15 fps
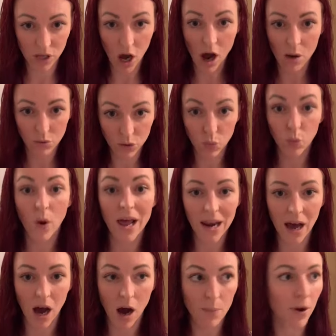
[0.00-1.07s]
would well
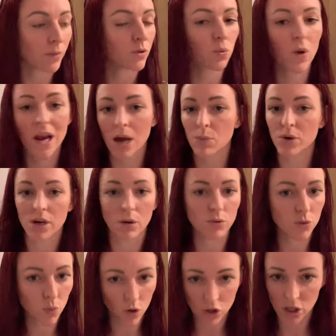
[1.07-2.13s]
up i would well up when i was
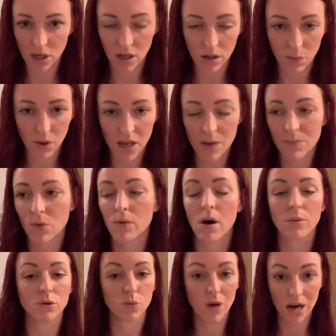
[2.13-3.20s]
watching other people i
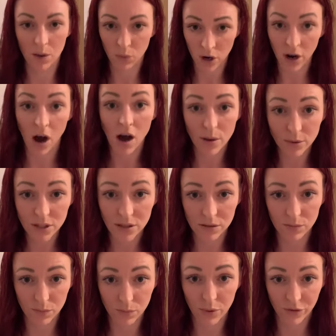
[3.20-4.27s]
would well up when i was
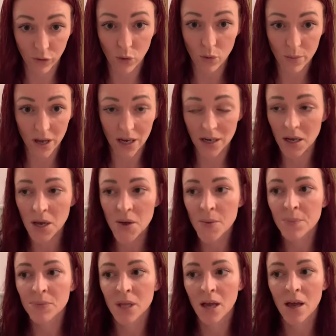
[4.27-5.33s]
performing
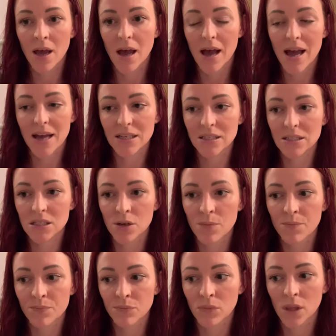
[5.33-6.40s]
and
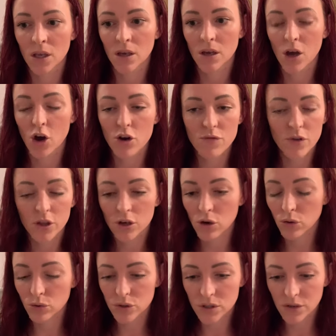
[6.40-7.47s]
over the
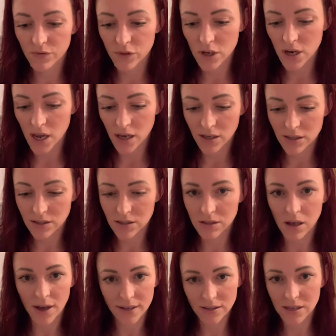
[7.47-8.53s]
course of the next
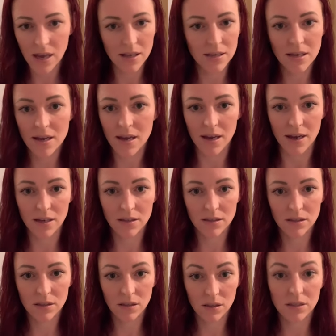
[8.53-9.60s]
like 10
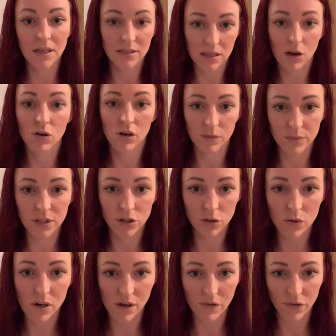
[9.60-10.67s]
years because that's how long i've been
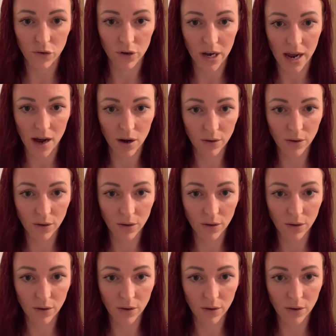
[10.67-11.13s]
doing it for now